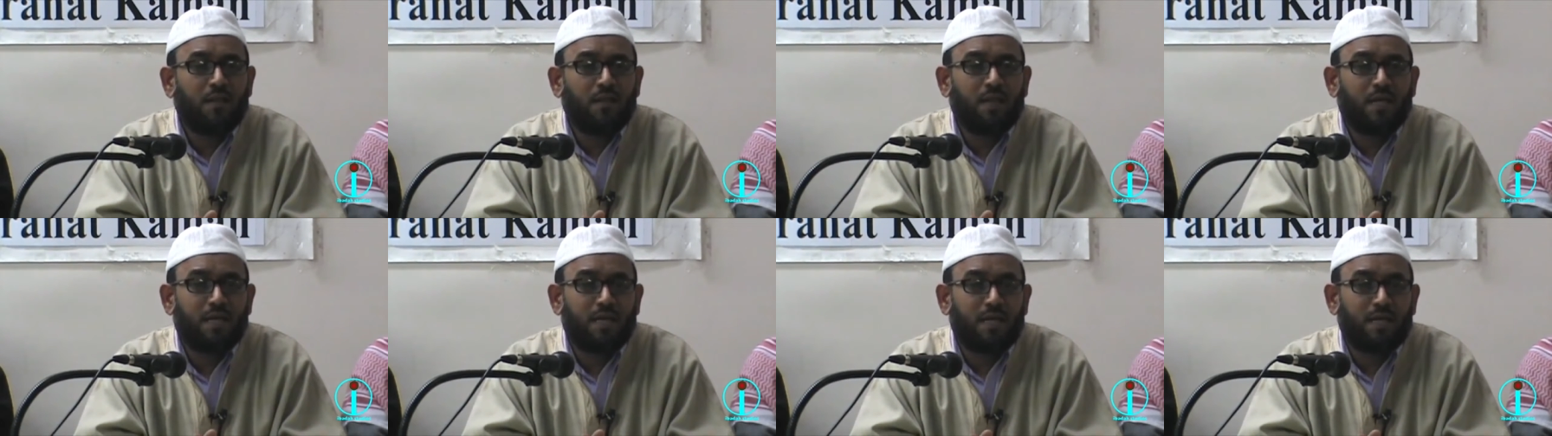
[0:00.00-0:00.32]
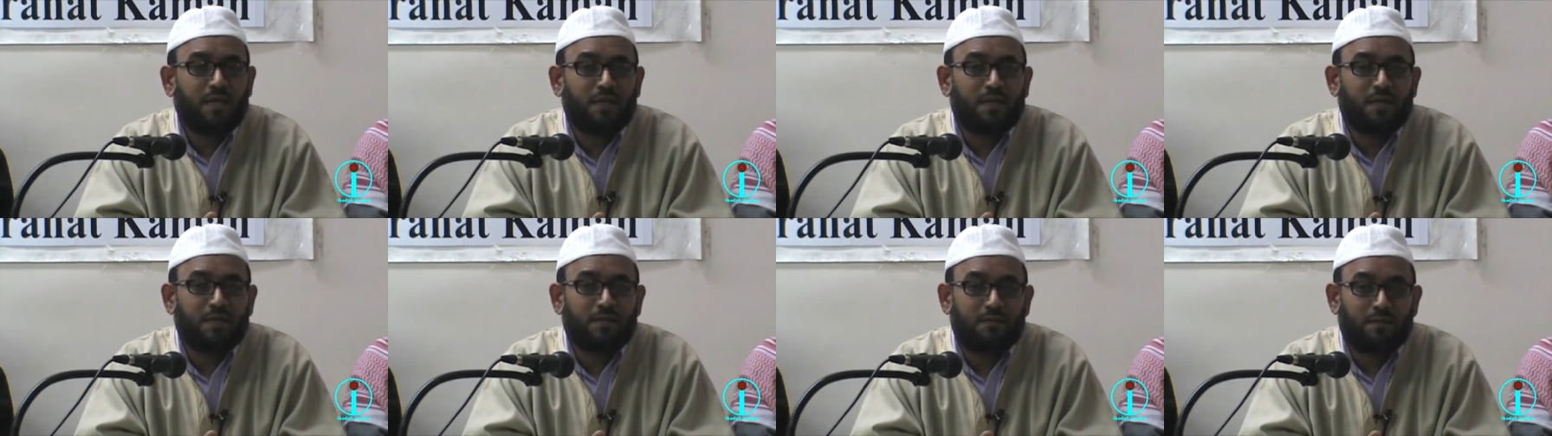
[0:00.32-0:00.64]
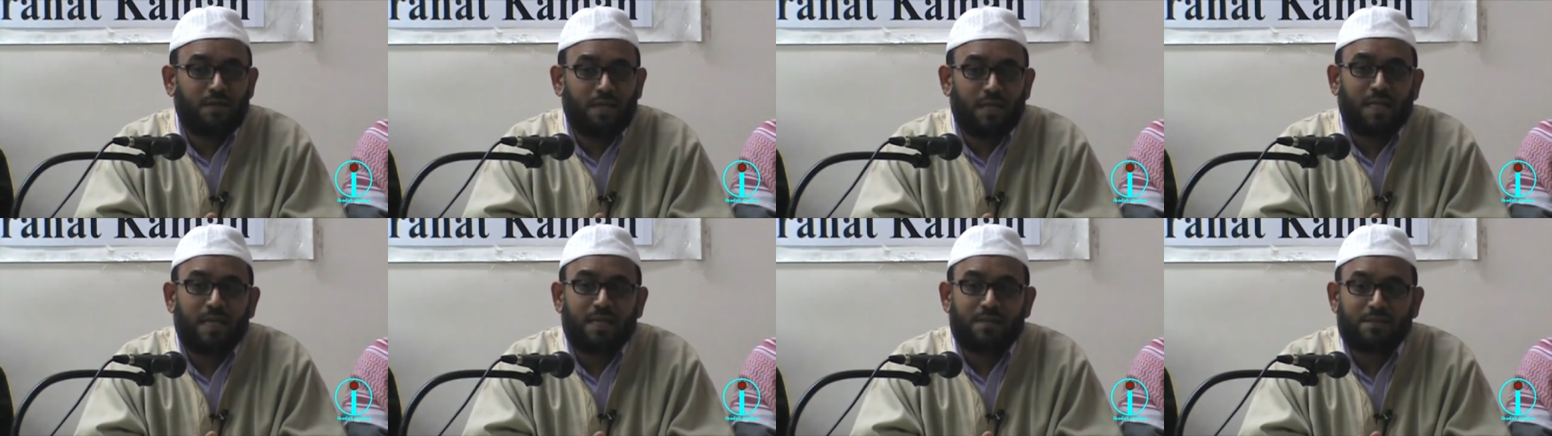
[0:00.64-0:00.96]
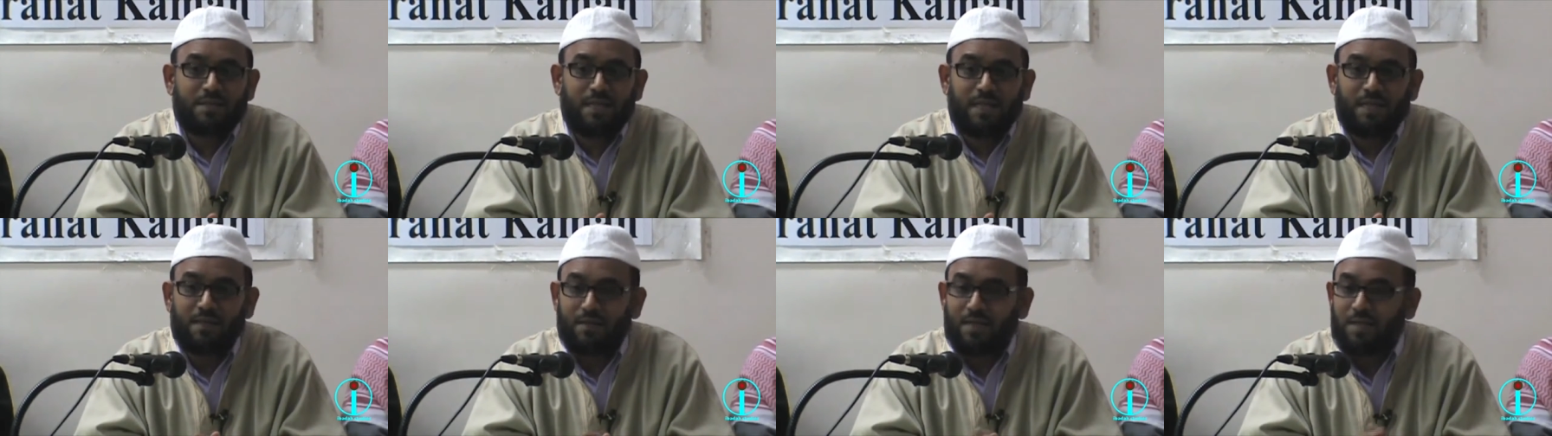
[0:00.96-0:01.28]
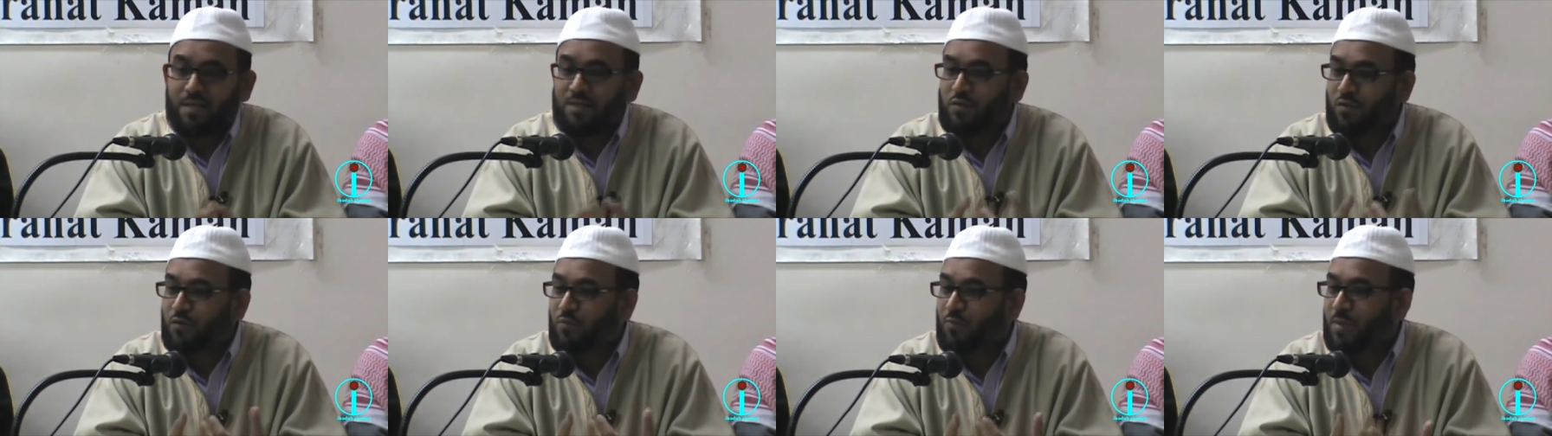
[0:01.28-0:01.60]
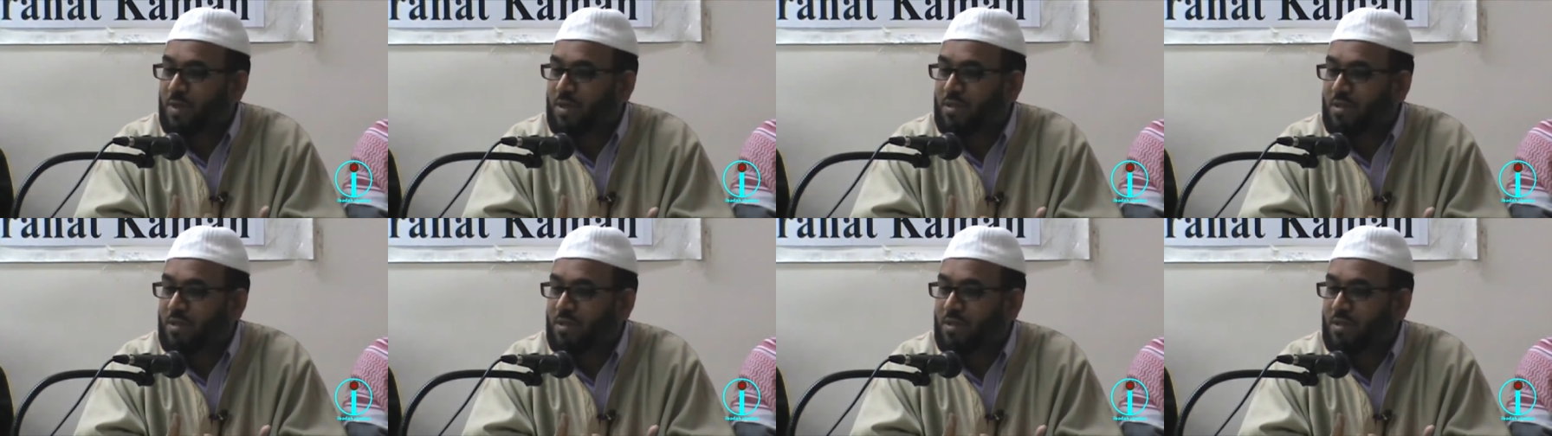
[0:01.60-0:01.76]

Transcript: that I realized that there should be